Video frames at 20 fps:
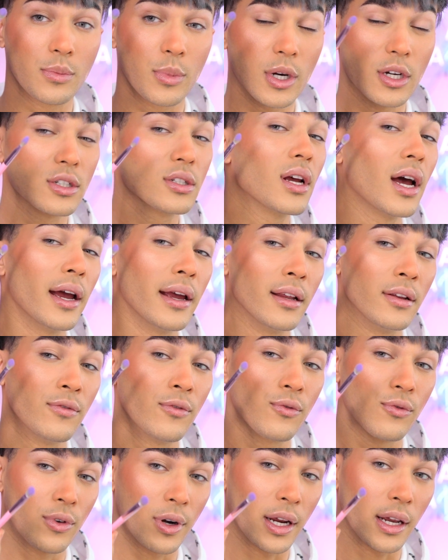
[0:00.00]
brush. I
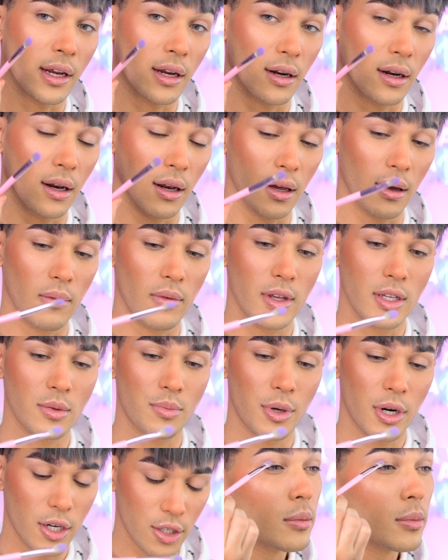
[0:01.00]
freaking love this
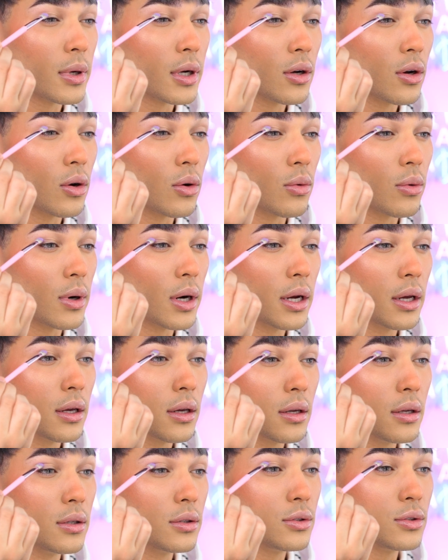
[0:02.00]
brush. I'm gonna go right
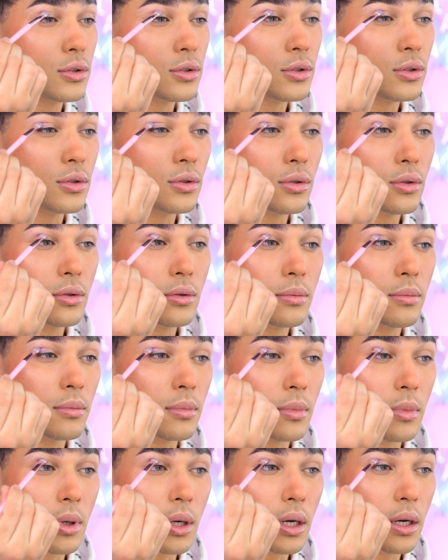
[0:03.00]
into
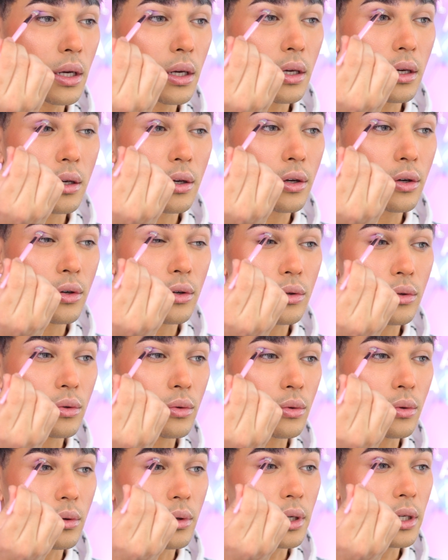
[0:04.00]
my
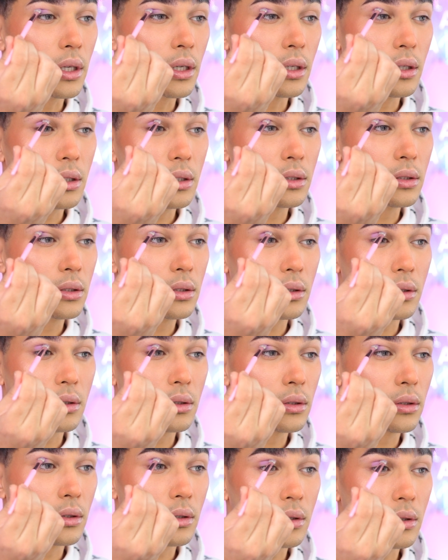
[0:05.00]
crease.
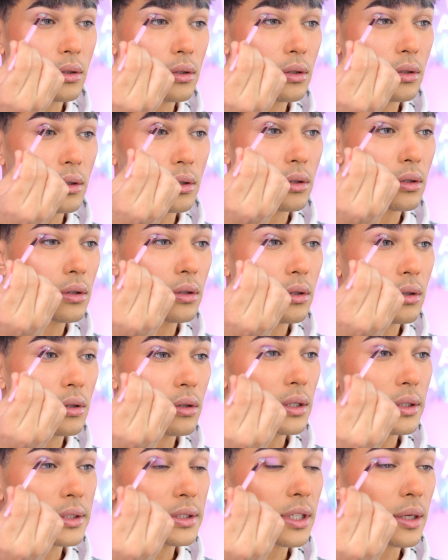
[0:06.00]

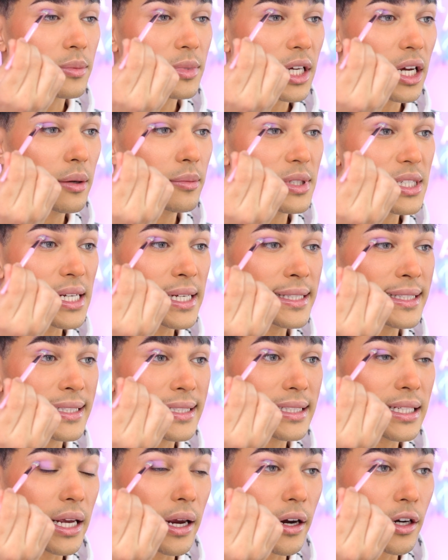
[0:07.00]
Sometimes it
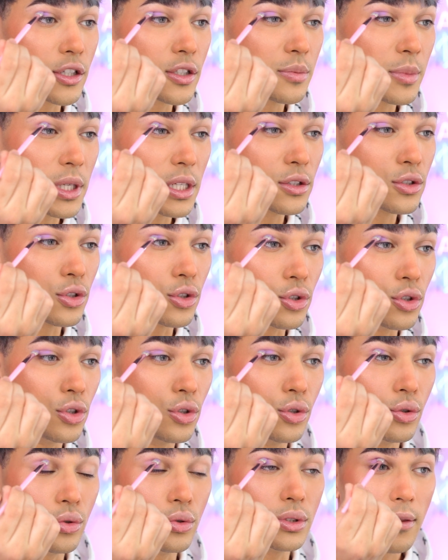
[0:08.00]
scares me to
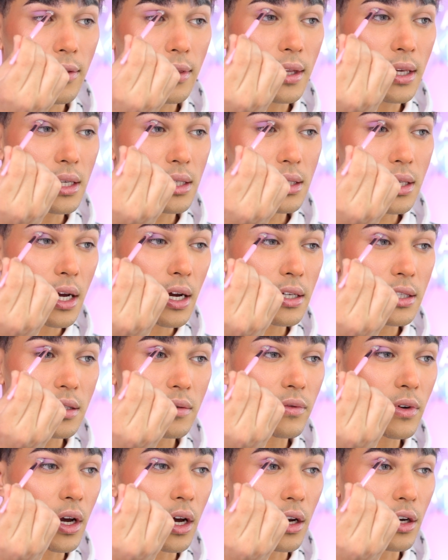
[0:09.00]
use these kinds
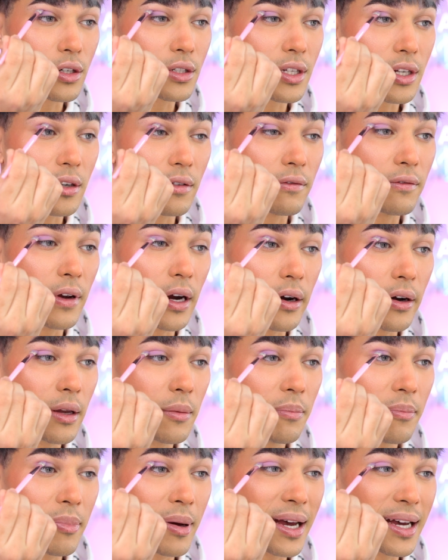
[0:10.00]
of colors that are very
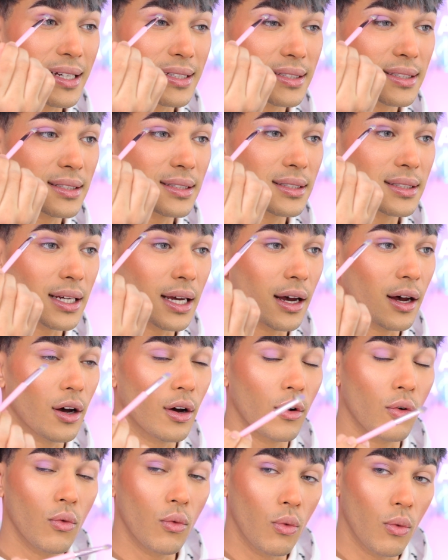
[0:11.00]

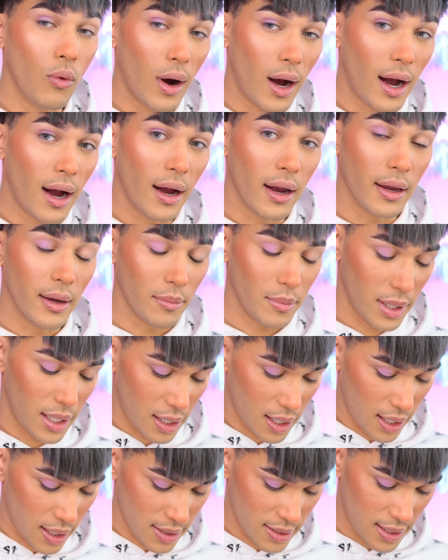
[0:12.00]
pastel. Why?
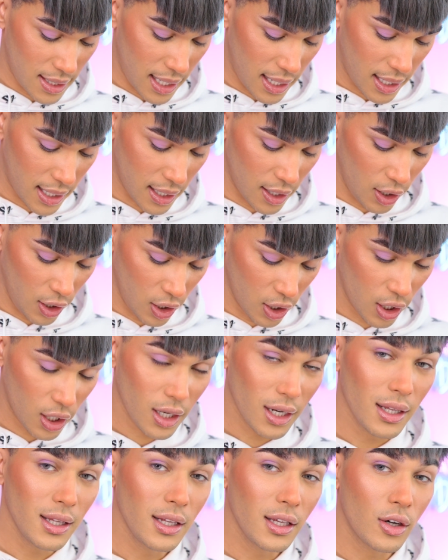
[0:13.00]
Because they can look a
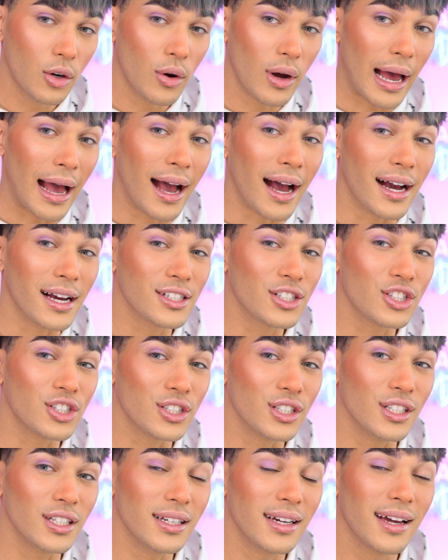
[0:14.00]
little
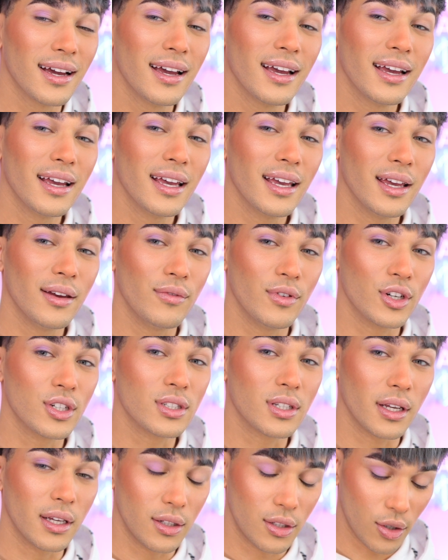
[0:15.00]
ashy if your
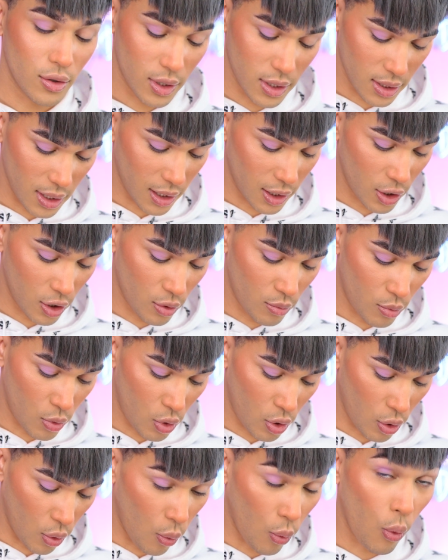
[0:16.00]
skin tone is a little
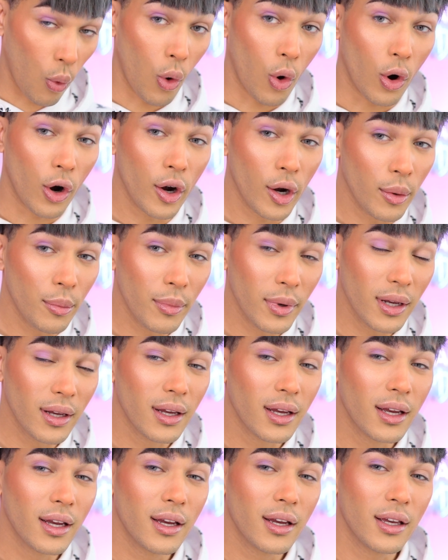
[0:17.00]
more warm.
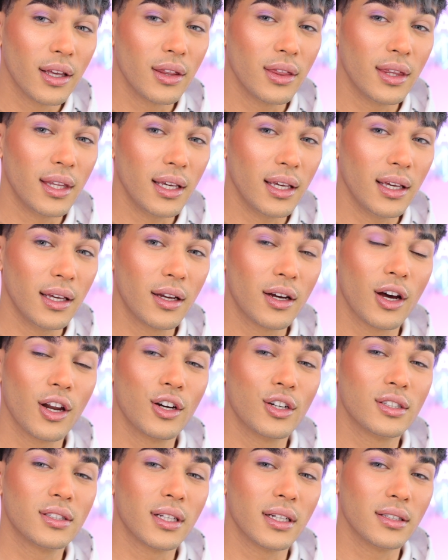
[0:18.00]
The
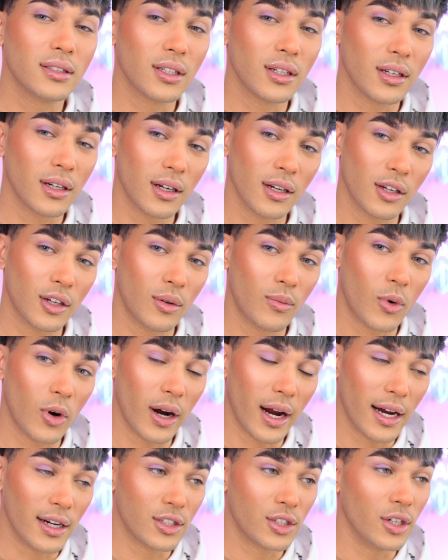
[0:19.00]
colors tend to look a little more
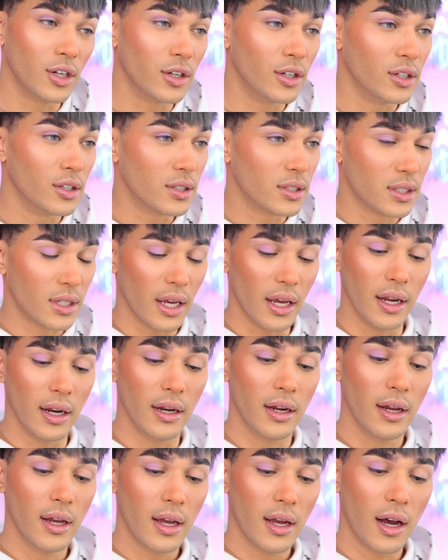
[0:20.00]
ashy on your
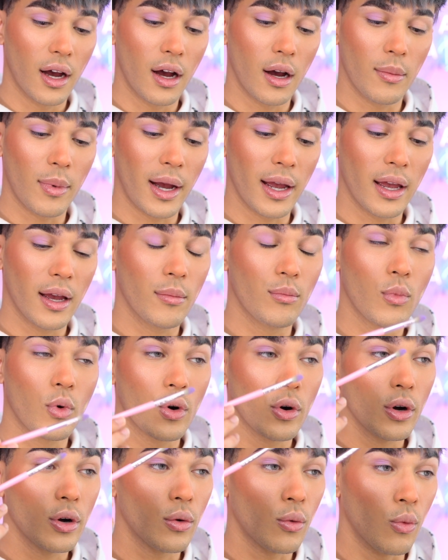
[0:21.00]
skin. I am
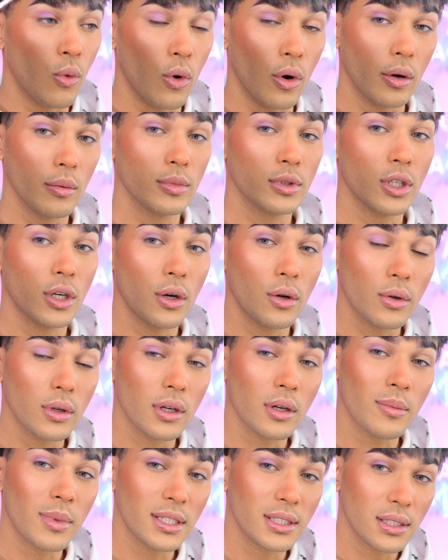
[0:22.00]
more warm toned
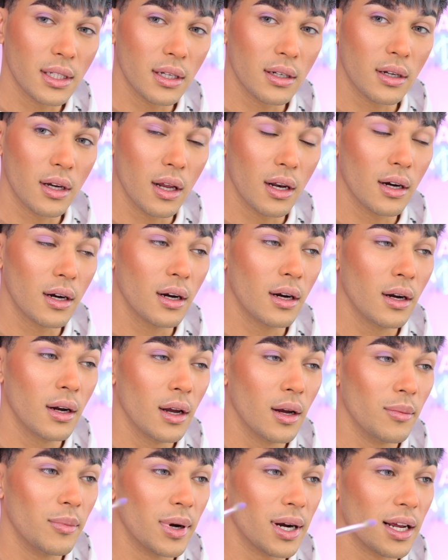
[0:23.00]
in my skin color,
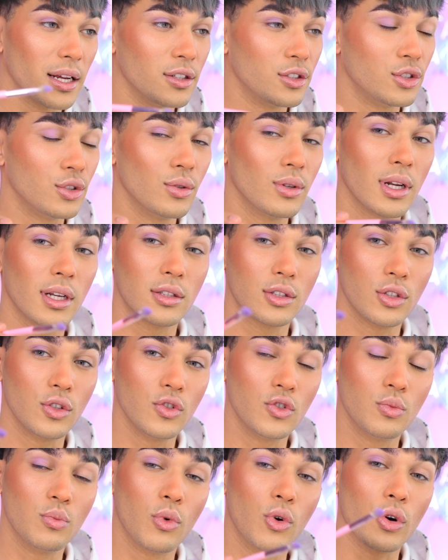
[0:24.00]
but I do like to
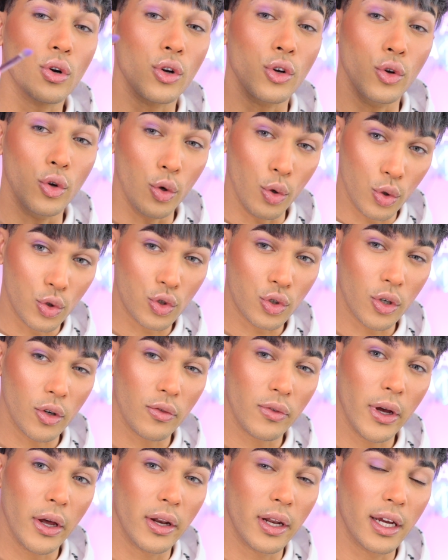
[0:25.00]
use more neutral
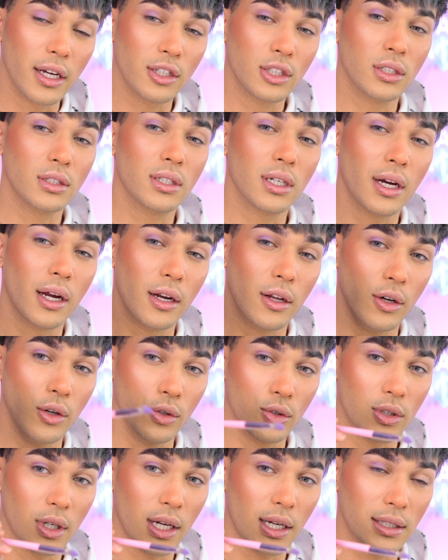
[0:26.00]
foundation to kind of
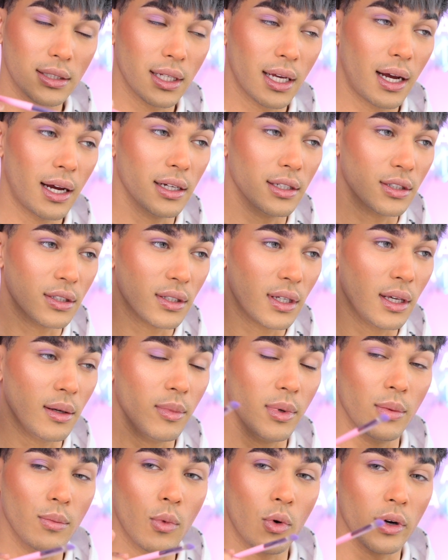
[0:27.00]
neutralize that and just keep
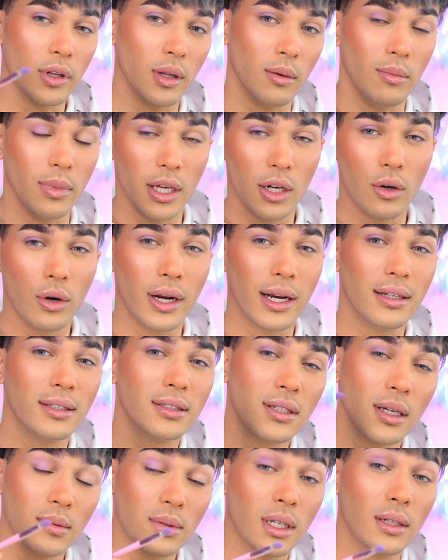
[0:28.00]
me more in the middle, and
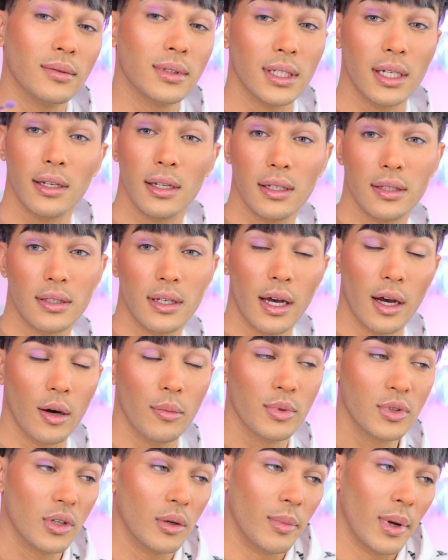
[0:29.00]
sometimes that does help,
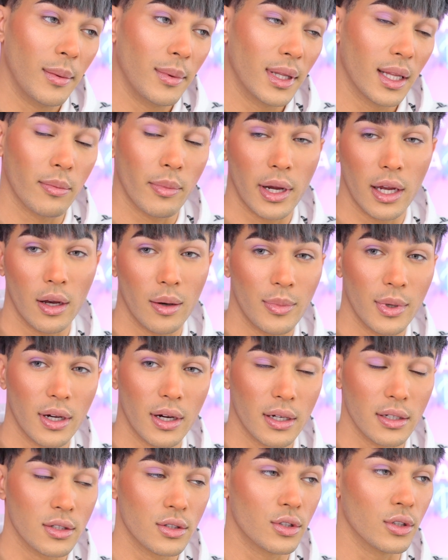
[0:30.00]
so maybe that might help you
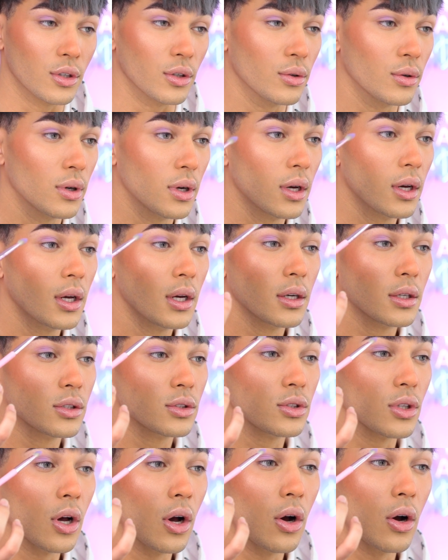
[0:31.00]
guys too.
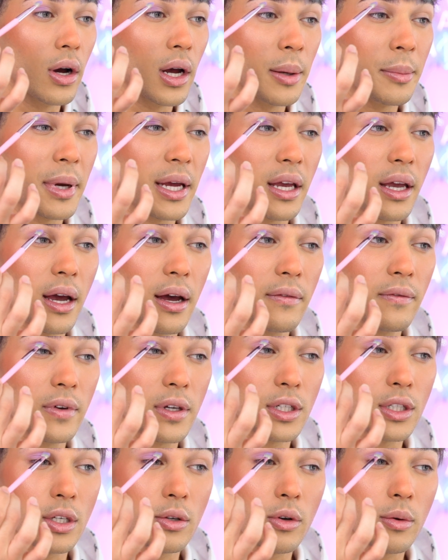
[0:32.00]
So am I
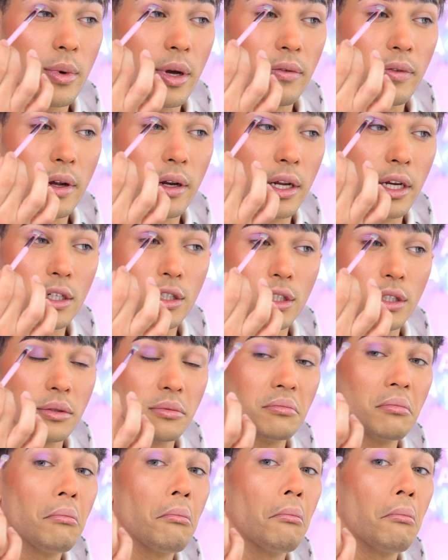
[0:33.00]
catfishing with my foundation?